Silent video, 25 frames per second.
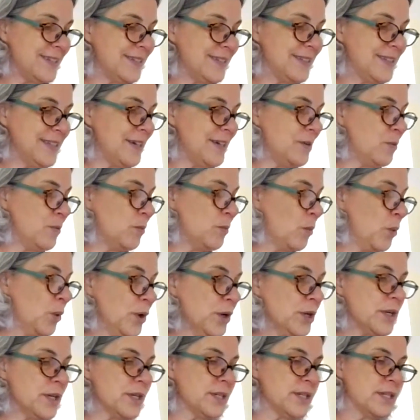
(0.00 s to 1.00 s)
The
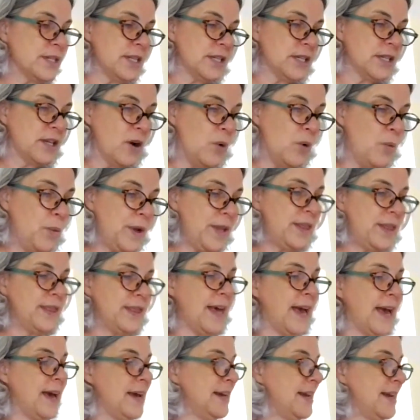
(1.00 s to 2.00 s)
words that go with
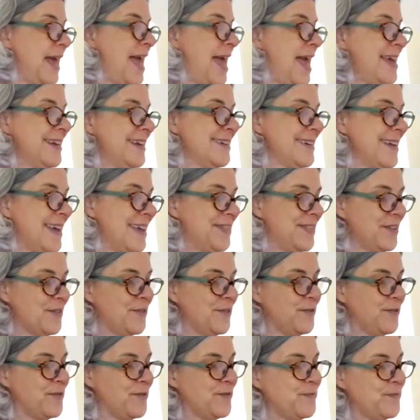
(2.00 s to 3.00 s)
that end at the
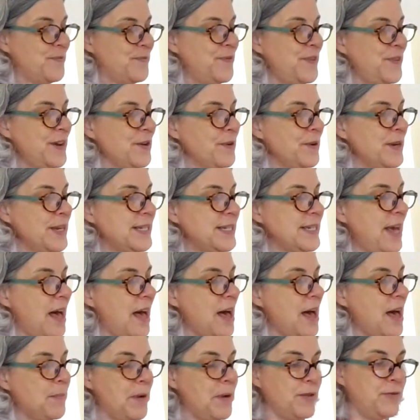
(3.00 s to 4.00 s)
very
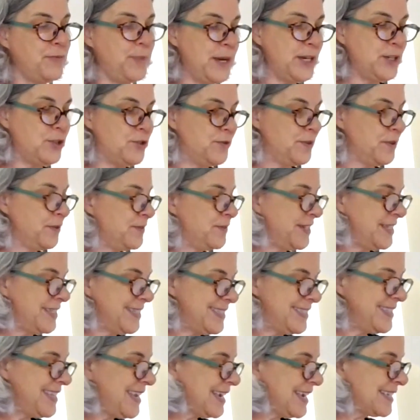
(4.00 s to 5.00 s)
top of page
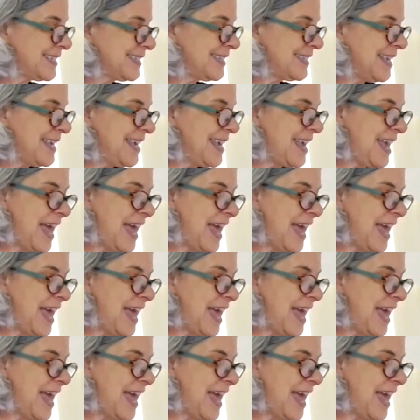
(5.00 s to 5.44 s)
56,